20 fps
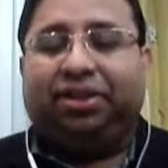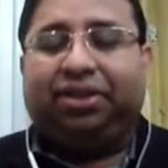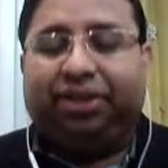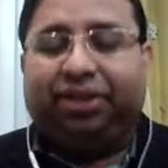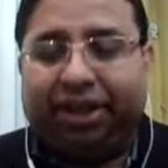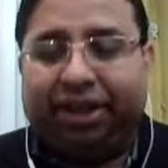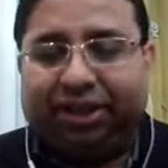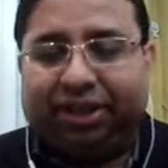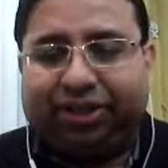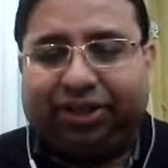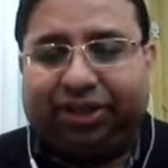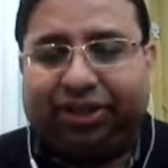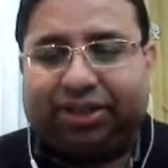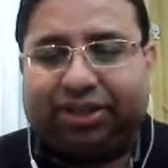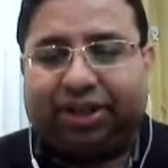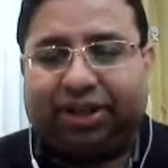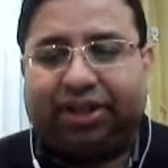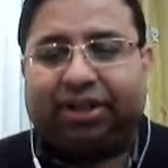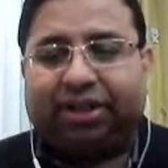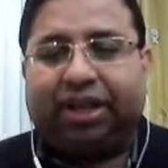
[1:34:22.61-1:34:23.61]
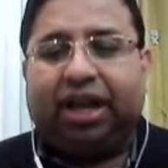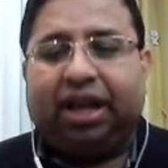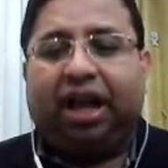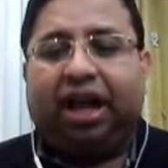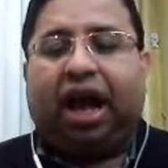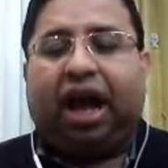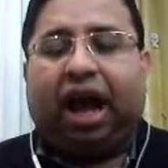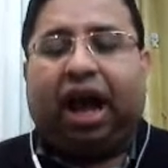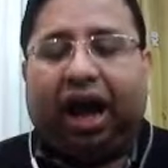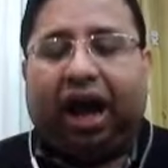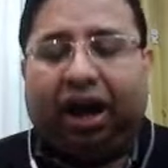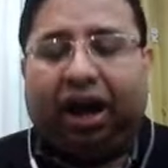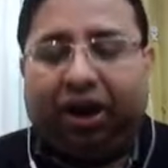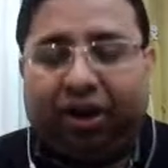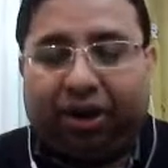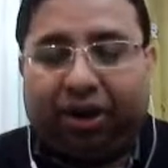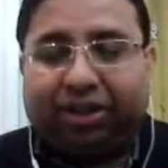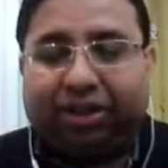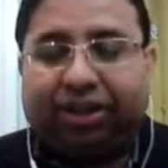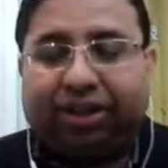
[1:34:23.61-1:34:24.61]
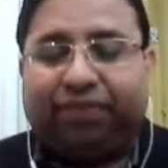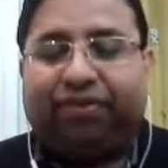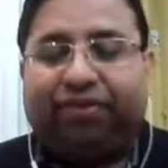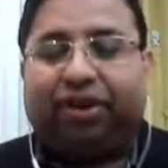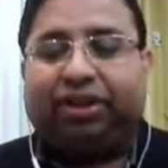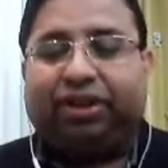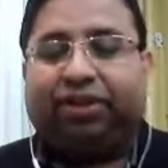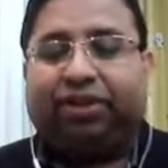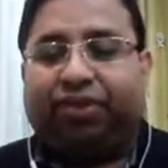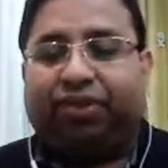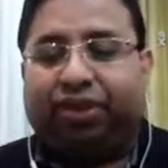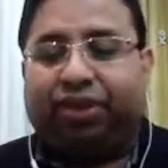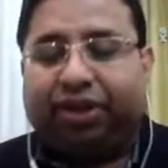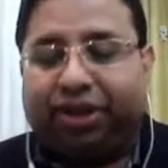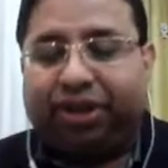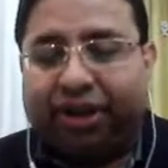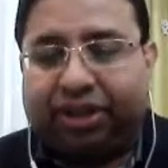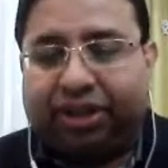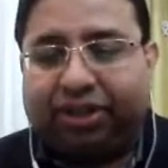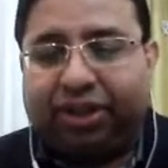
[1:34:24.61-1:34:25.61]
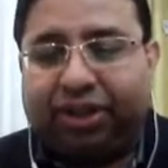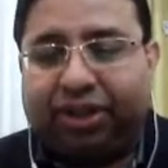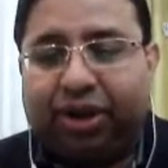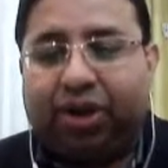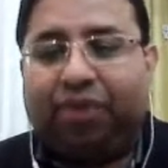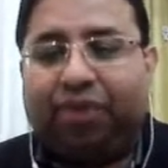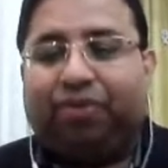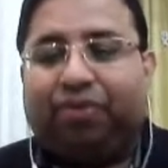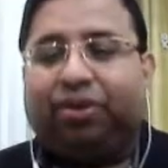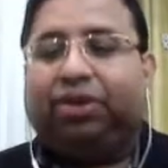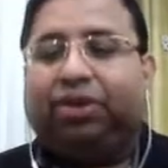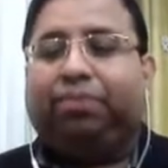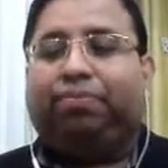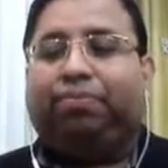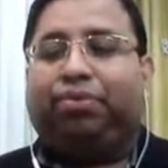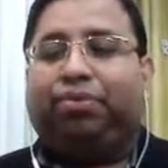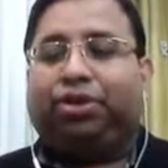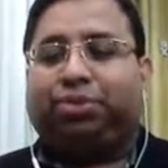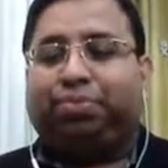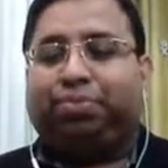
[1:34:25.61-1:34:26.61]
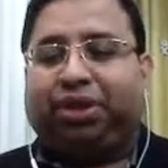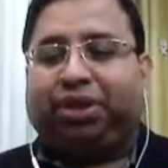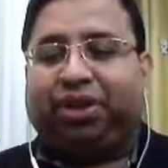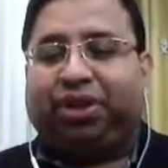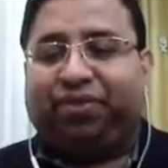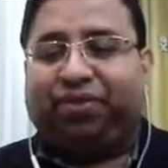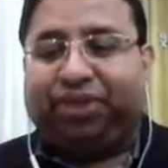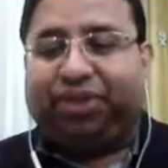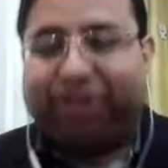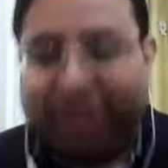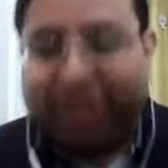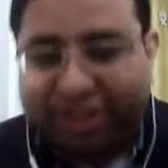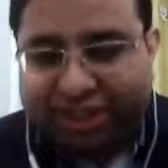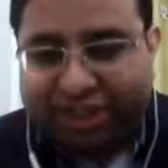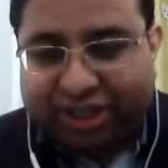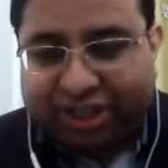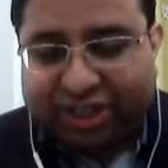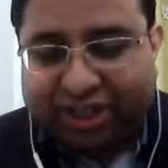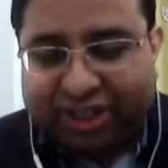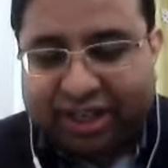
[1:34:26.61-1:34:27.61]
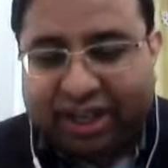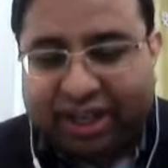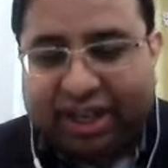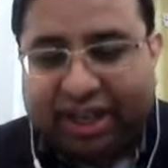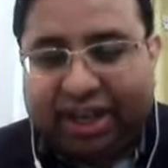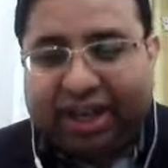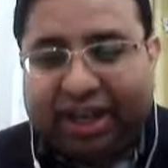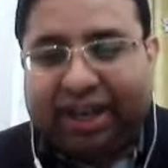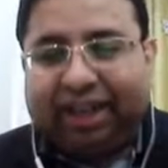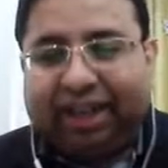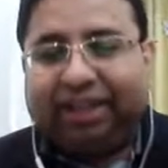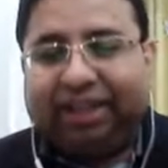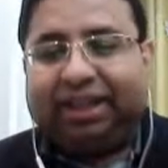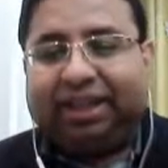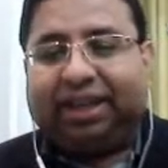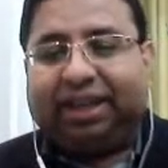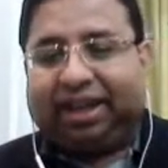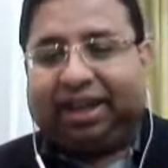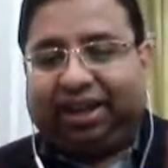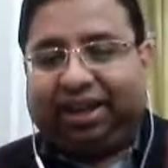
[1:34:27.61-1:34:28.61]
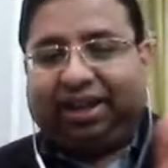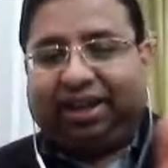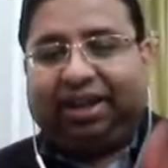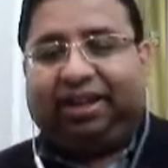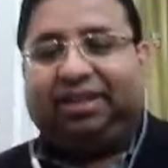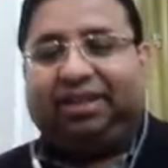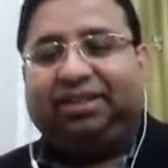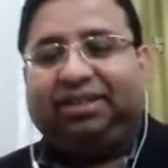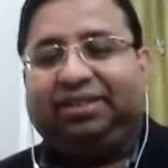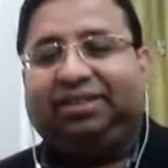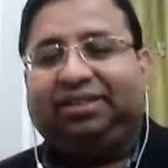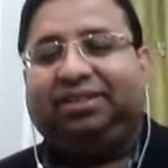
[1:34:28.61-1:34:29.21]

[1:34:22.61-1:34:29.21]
This research unlocks the further frontiers for the prospective researchers in that area.